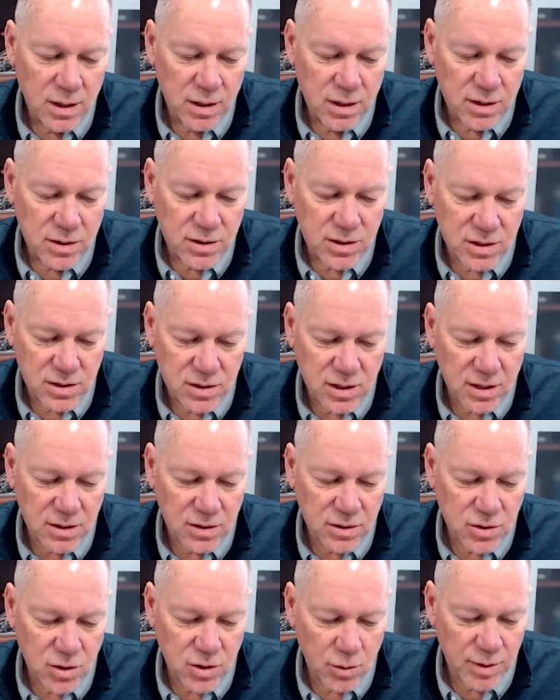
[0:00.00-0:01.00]
she's done
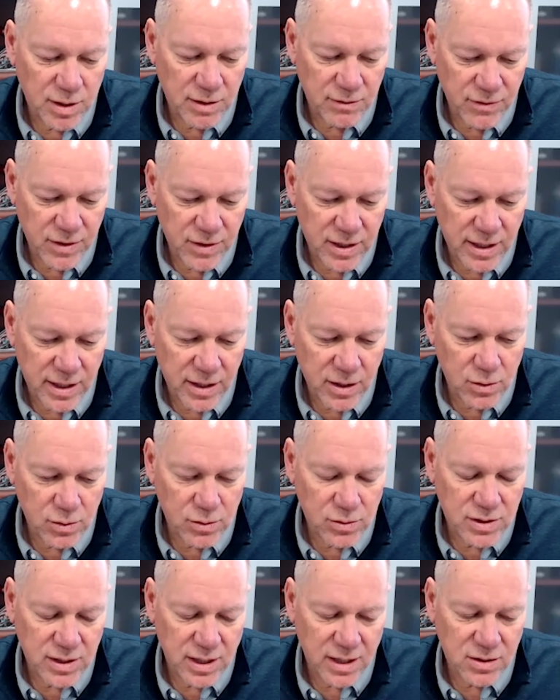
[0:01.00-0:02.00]
so many
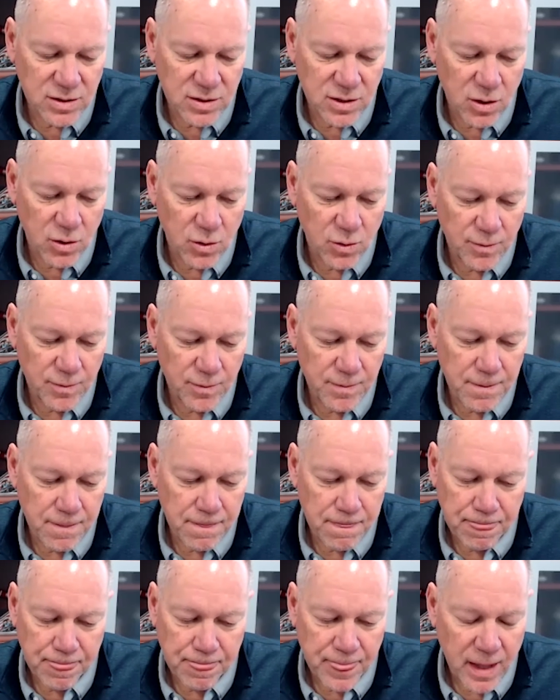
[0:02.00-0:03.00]
videos. And so
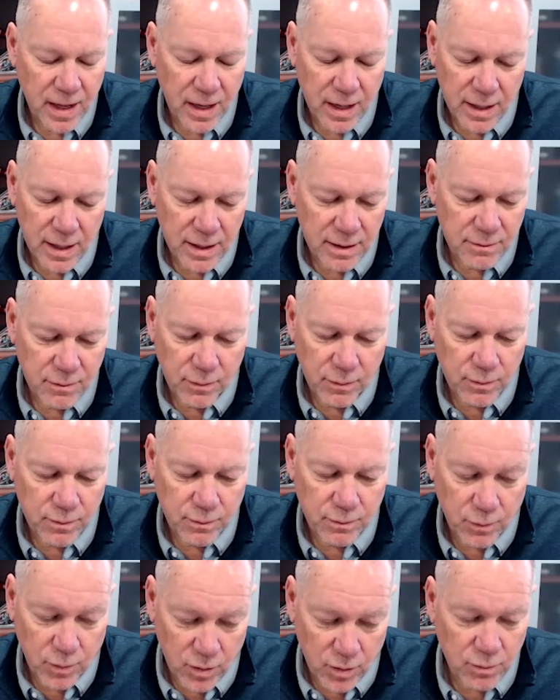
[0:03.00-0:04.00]

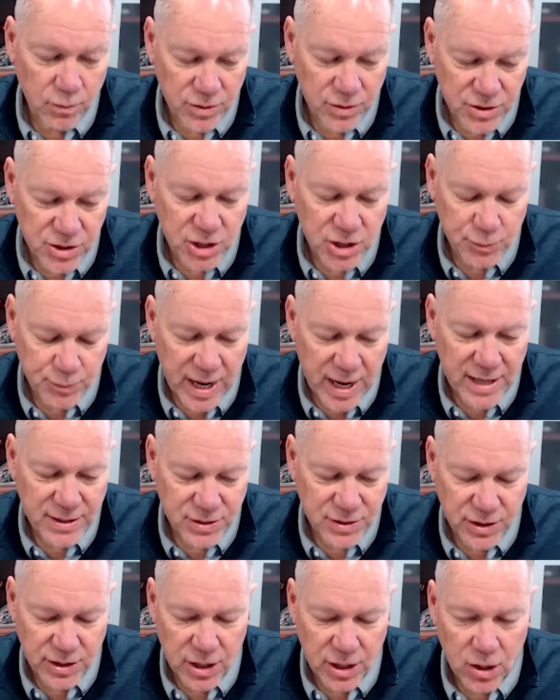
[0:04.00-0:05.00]
we're just past
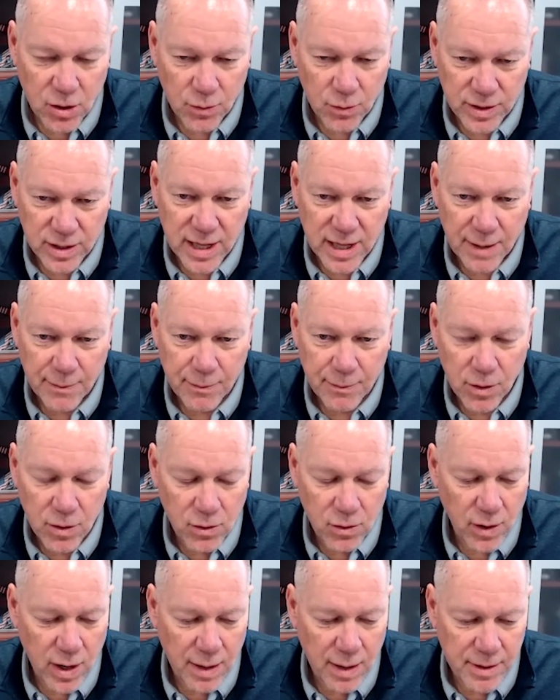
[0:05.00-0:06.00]
a year within that
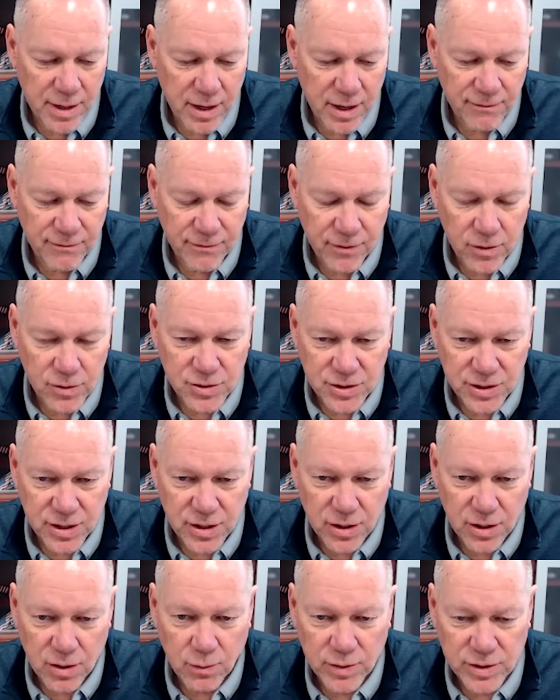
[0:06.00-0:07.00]
program, and in our first
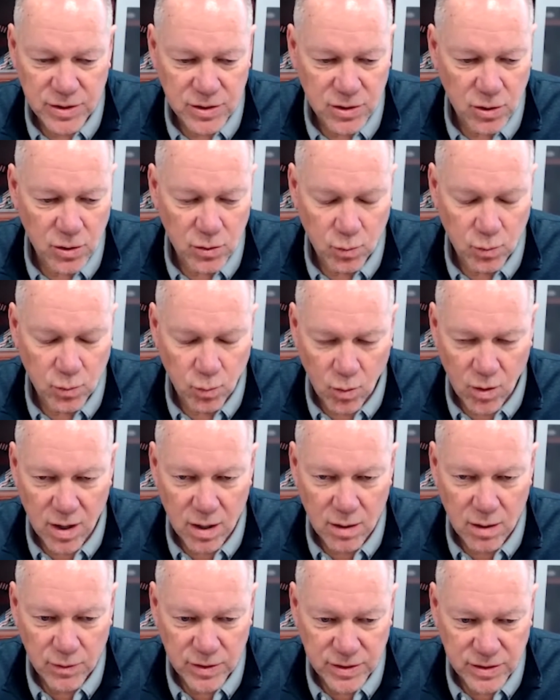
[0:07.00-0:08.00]
year we sold
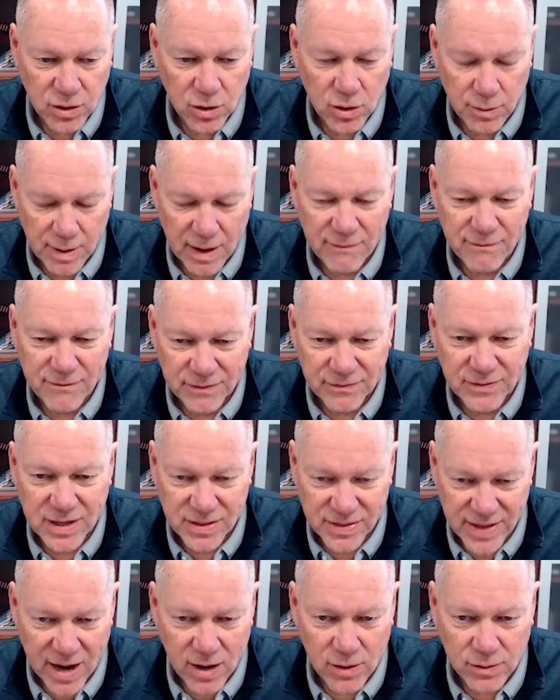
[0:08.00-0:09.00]
about
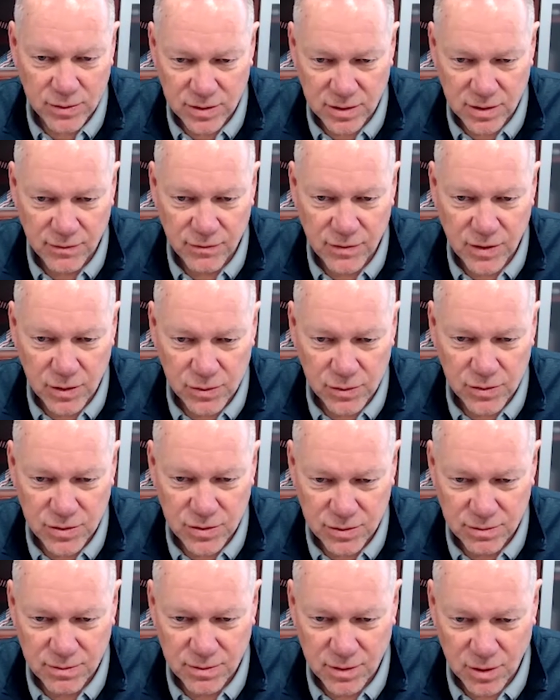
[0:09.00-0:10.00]
50,000 of
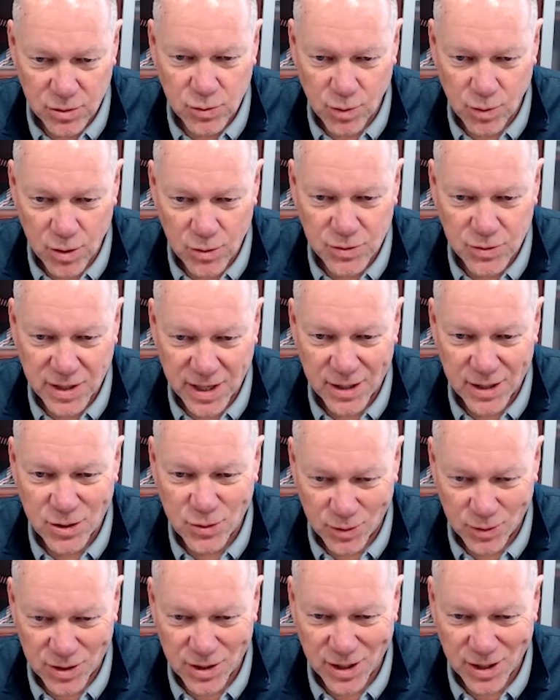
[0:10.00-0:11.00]
those Rose kits
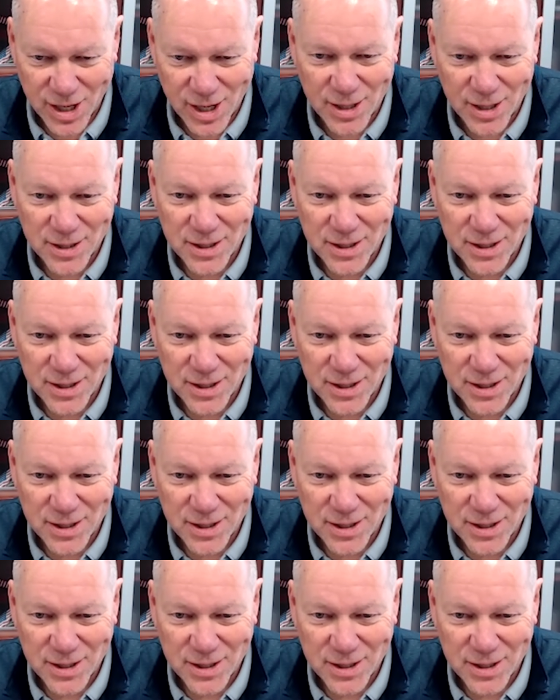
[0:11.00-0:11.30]
with the gun.